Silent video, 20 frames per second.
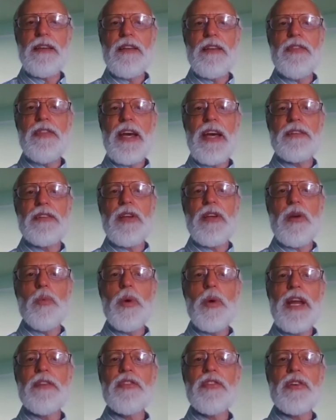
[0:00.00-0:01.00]
that
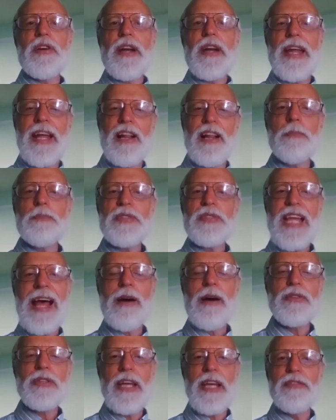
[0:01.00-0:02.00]
whatever helps
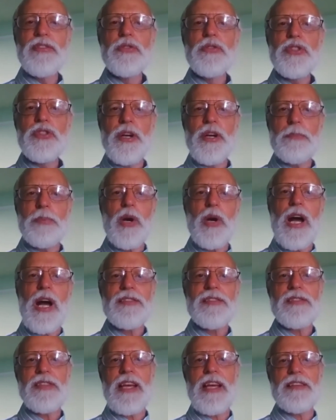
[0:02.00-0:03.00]
out the evolutionary
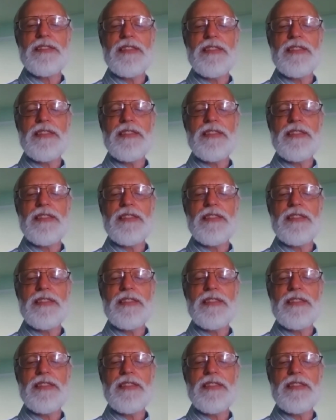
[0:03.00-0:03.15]
process,